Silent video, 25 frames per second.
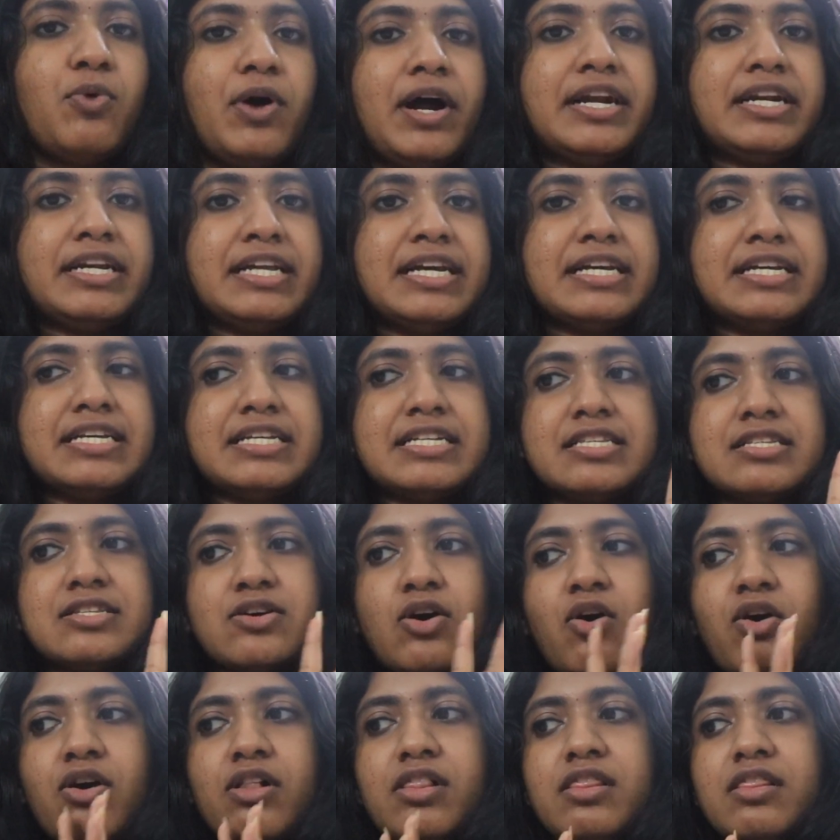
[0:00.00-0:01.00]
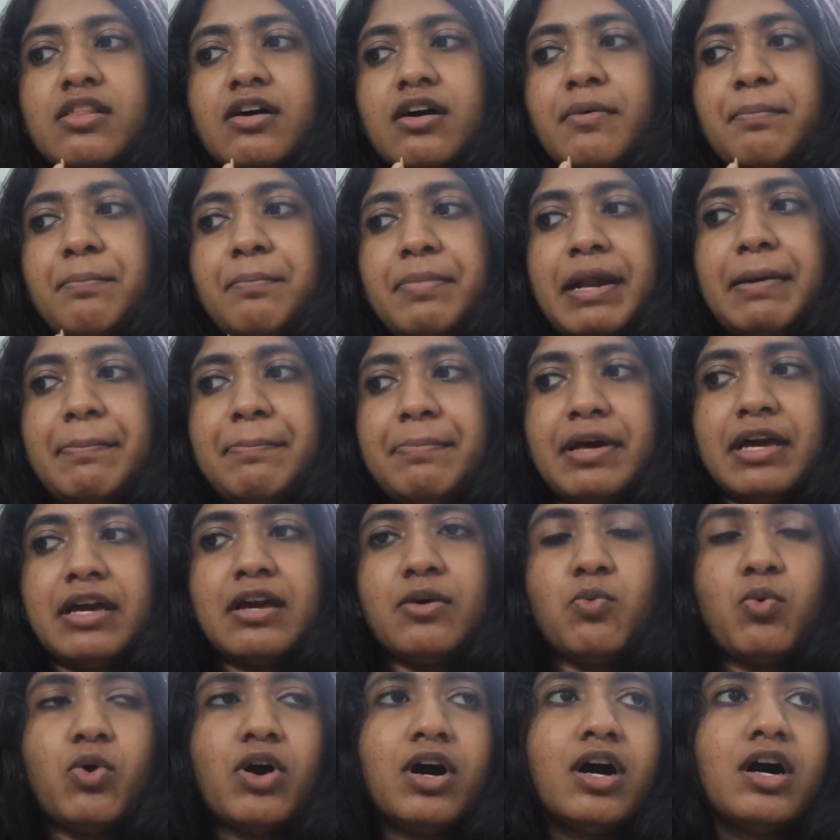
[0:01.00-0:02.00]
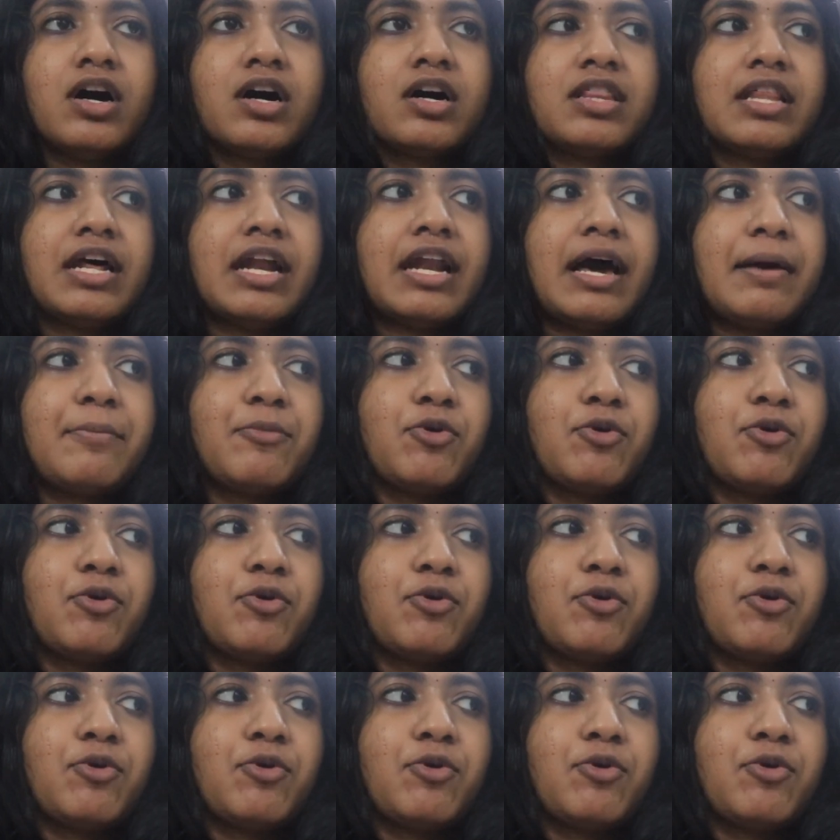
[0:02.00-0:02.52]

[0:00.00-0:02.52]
One is all the prepping work that I'm